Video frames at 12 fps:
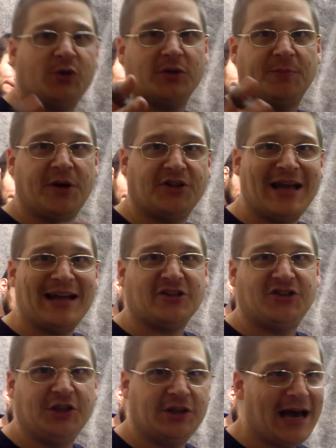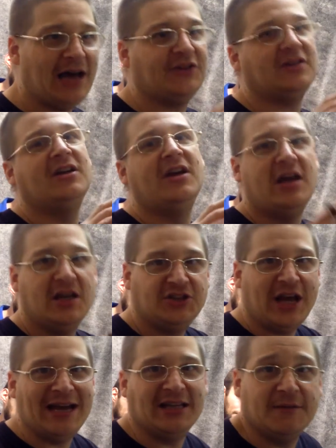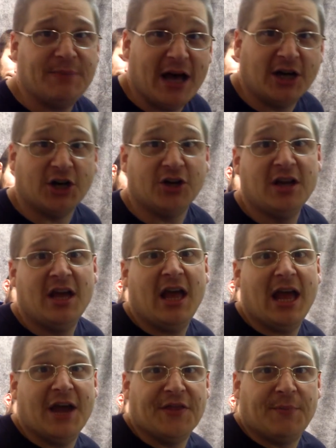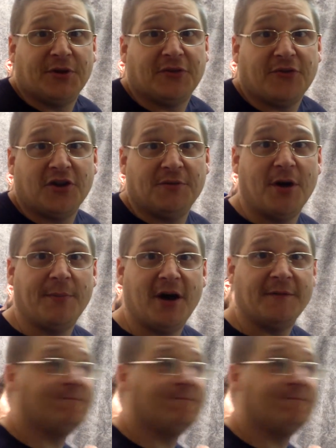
do is we're going to attach the seal housing, tighten the impeller, and then put the front of the pump